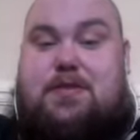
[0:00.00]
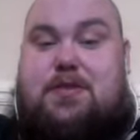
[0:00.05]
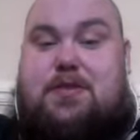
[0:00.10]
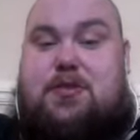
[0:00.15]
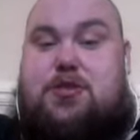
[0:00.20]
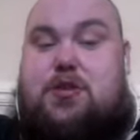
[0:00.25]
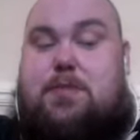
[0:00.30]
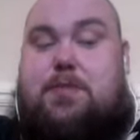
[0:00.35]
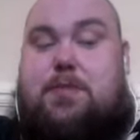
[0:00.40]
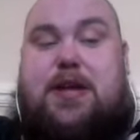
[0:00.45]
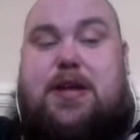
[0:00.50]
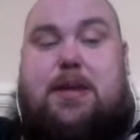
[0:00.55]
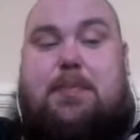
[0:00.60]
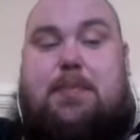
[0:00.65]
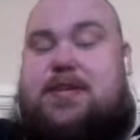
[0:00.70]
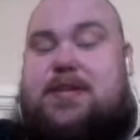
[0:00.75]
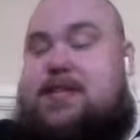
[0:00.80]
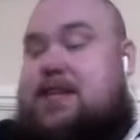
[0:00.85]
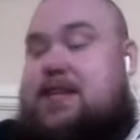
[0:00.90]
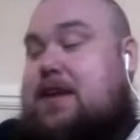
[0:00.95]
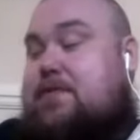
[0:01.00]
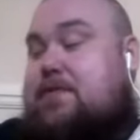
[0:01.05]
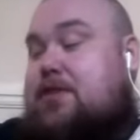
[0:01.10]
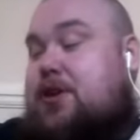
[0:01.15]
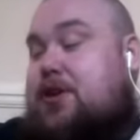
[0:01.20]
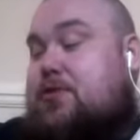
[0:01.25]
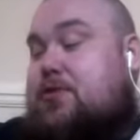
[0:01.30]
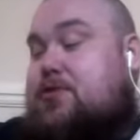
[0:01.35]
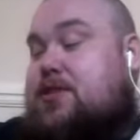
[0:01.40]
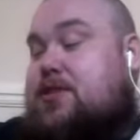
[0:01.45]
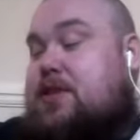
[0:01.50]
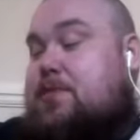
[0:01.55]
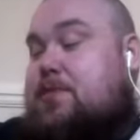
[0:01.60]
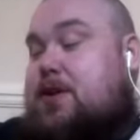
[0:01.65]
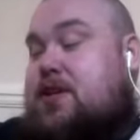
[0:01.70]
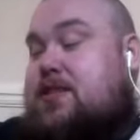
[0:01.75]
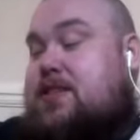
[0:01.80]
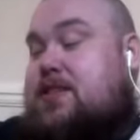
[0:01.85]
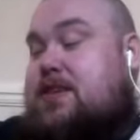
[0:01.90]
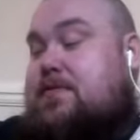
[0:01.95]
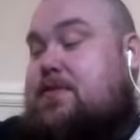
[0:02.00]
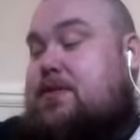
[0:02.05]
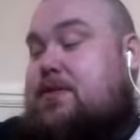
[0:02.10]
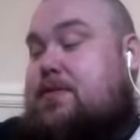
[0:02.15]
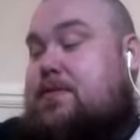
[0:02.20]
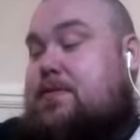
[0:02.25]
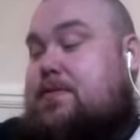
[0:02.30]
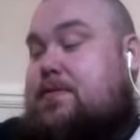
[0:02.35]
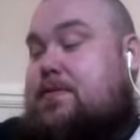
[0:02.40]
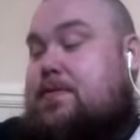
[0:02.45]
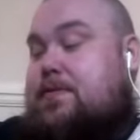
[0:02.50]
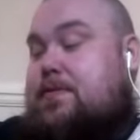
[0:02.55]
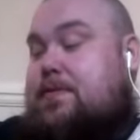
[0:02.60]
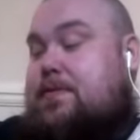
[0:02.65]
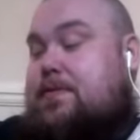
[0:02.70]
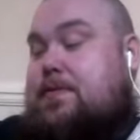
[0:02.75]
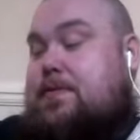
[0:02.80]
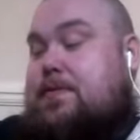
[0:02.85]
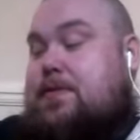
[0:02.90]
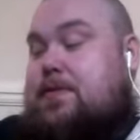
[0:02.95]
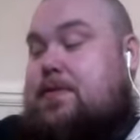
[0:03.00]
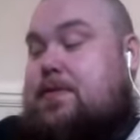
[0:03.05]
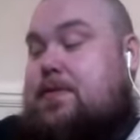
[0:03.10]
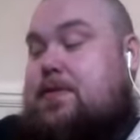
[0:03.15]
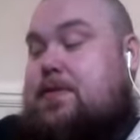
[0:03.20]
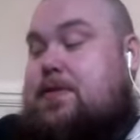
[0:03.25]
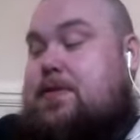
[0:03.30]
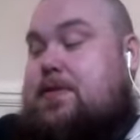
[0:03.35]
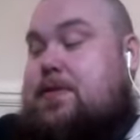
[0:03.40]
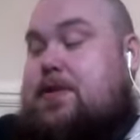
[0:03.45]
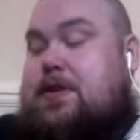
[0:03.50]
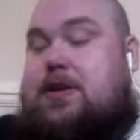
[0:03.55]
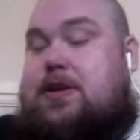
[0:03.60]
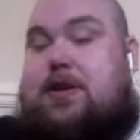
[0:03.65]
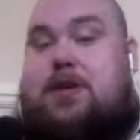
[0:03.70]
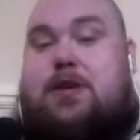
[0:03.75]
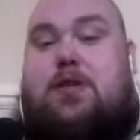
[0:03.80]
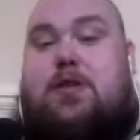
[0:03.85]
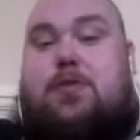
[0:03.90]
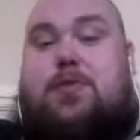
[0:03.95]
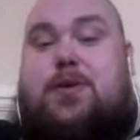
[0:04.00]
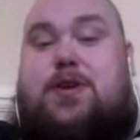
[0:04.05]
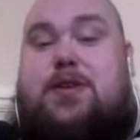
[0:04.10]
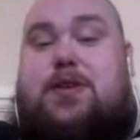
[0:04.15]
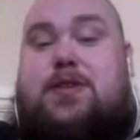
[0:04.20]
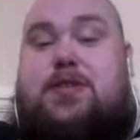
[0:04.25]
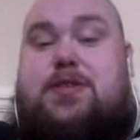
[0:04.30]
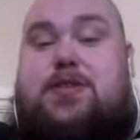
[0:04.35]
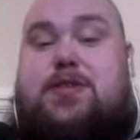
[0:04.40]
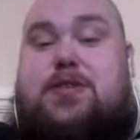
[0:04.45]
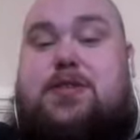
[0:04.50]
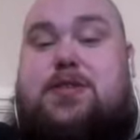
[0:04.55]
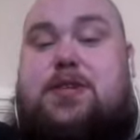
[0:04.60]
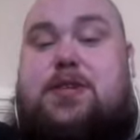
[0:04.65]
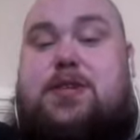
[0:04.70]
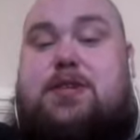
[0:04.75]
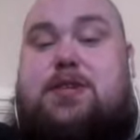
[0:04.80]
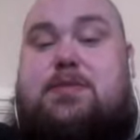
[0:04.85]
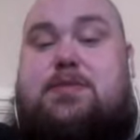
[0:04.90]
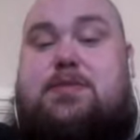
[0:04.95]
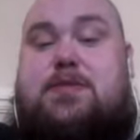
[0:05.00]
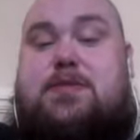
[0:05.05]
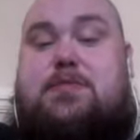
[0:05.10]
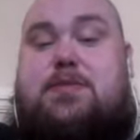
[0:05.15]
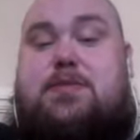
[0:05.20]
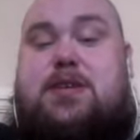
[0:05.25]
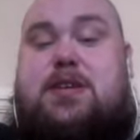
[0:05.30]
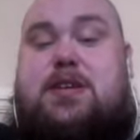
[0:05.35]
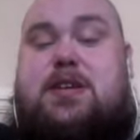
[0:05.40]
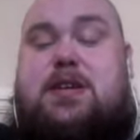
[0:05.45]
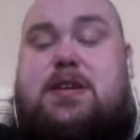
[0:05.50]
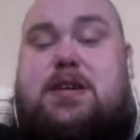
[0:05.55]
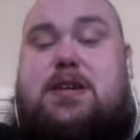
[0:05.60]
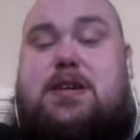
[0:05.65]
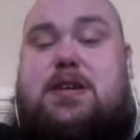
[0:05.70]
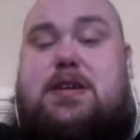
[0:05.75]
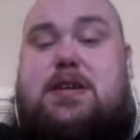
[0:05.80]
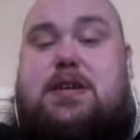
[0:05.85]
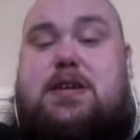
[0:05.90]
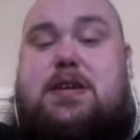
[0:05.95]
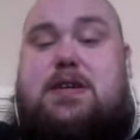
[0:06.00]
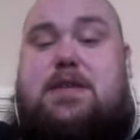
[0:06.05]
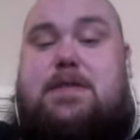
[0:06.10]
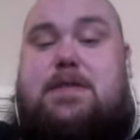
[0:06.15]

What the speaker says: So put that bit together, it goes E minor 7. It always seemed to me.